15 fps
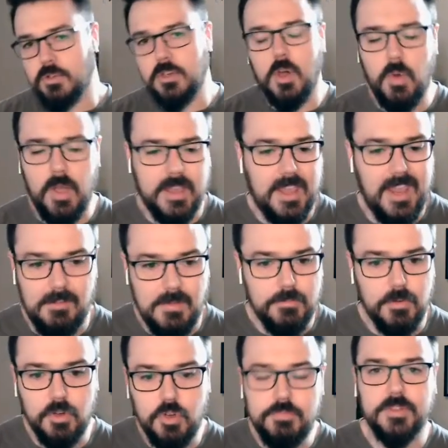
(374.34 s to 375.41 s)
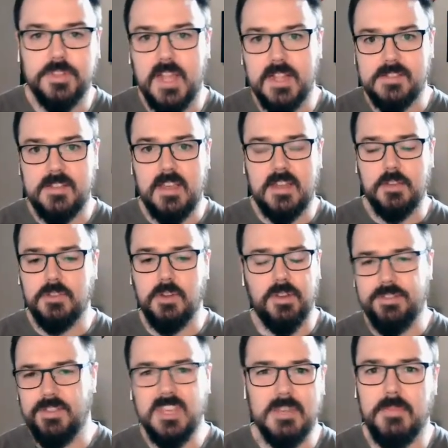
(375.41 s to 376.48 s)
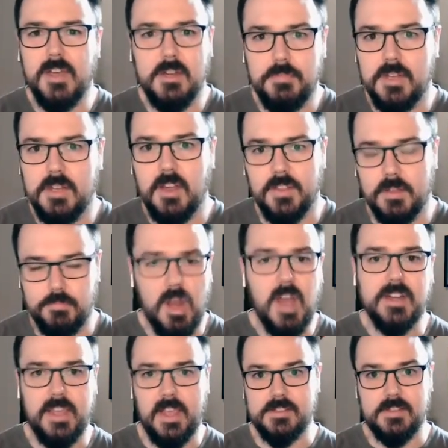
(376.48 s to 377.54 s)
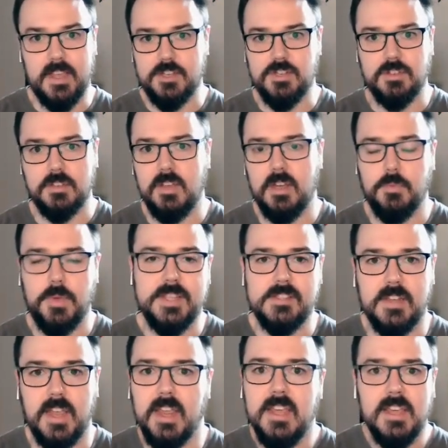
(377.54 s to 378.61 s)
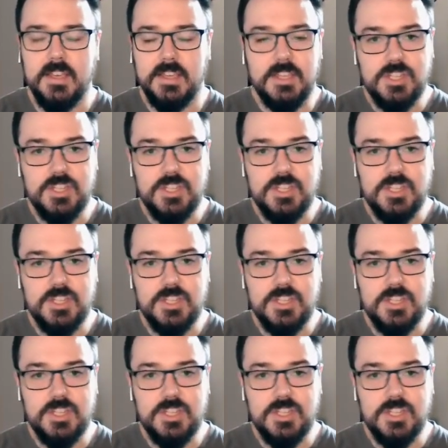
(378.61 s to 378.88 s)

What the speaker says: I can't remember who put that stat out there. I think it might have been on the broadcast, actually, on Wednesday.